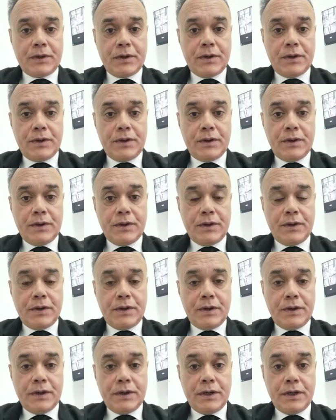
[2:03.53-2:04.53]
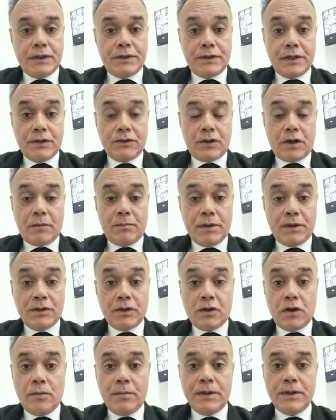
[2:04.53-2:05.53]
etc. But the
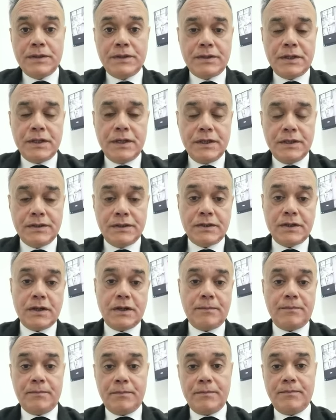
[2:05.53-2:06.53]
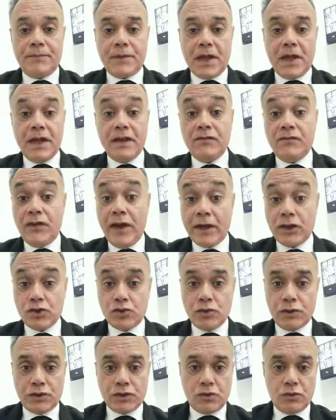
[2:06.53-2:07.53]
commonest is
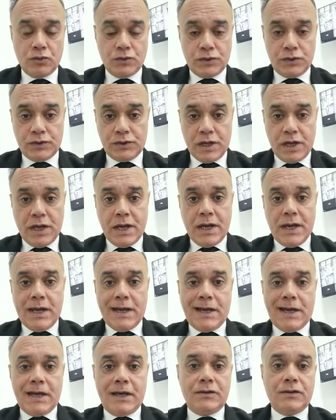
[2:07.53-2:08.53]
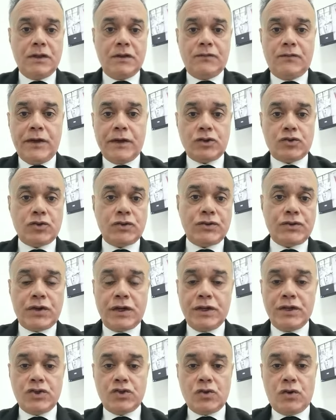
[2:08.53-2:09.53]
infectious causes. And the infectious
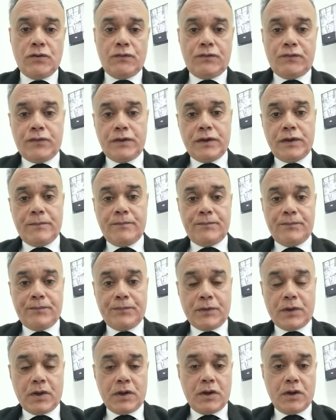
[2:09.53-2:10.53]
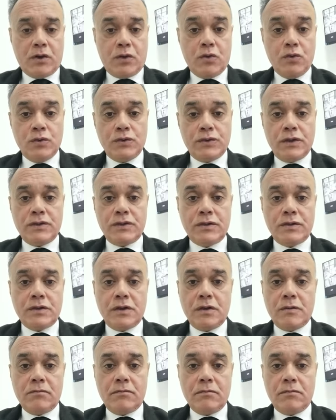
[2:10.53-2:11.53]
range of causes,
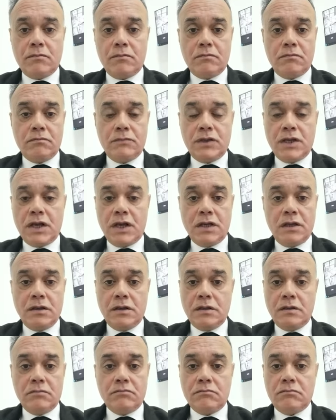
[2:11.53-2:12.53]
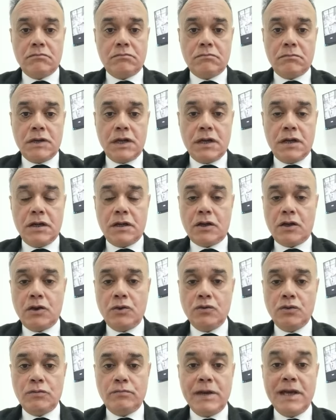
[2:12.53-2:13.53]
they
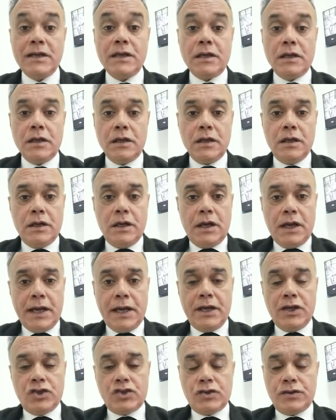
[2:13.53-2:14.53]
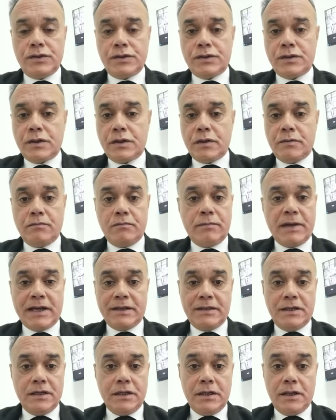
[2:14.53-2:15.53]
include many agents,
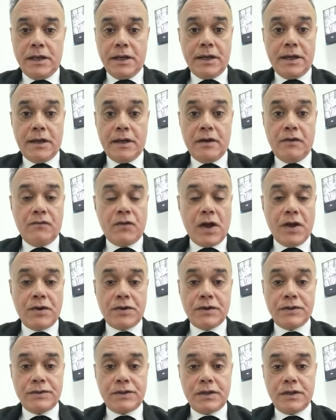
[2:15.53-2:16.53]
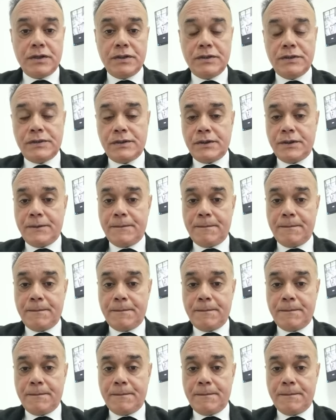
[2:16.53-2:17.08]
bacteria, viruses,